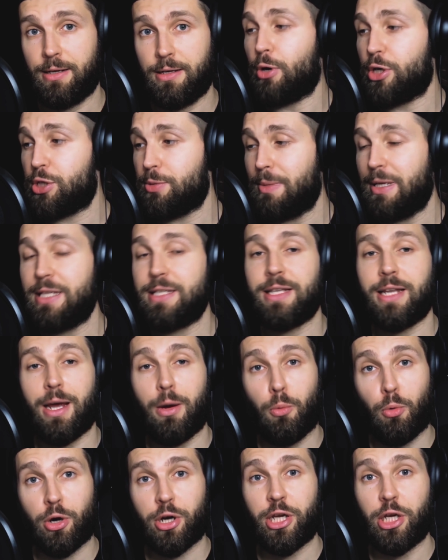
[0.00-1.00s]
which means that
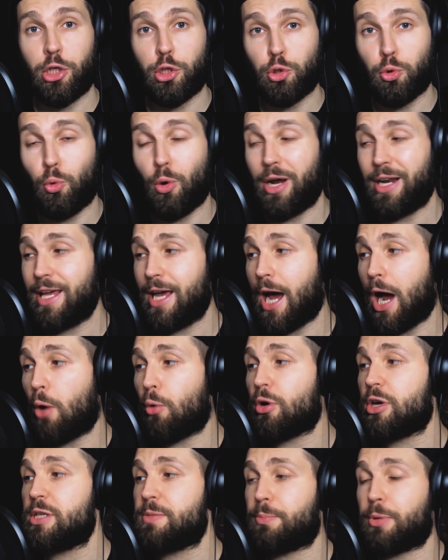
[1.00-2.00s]
I'm working 20
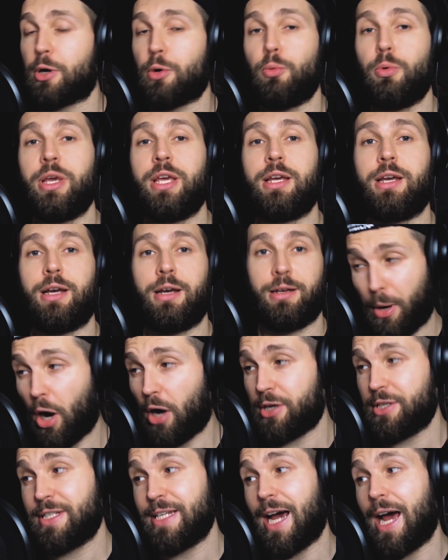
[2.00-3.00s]
hours per week
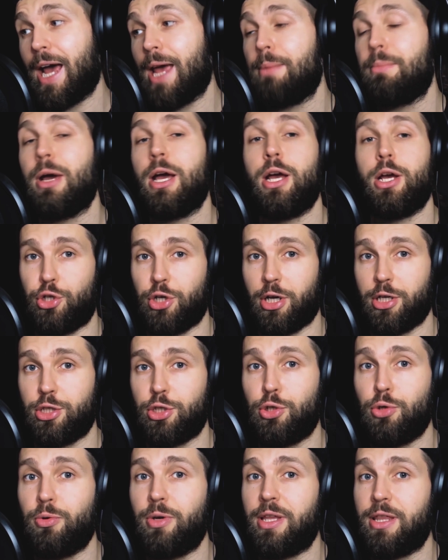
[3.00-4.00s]
part-time
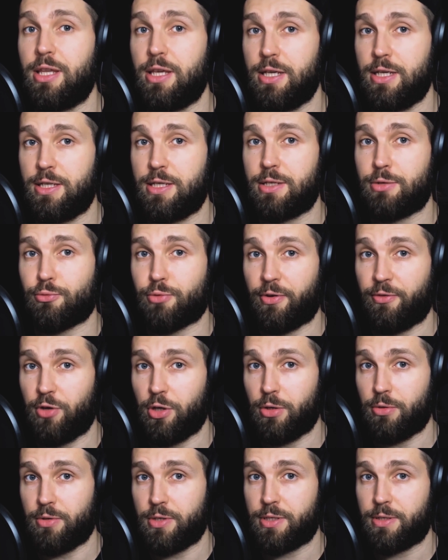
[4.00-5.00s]
just doing these
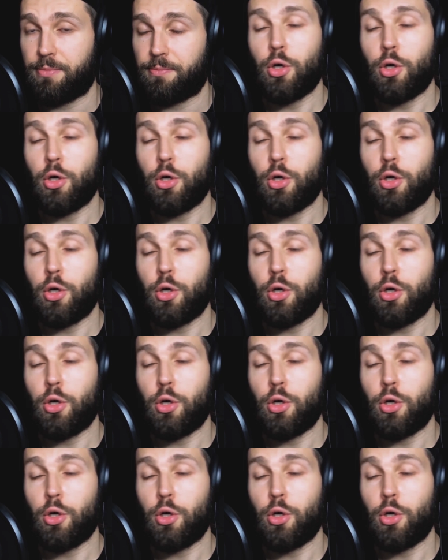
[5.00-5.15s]
reviews.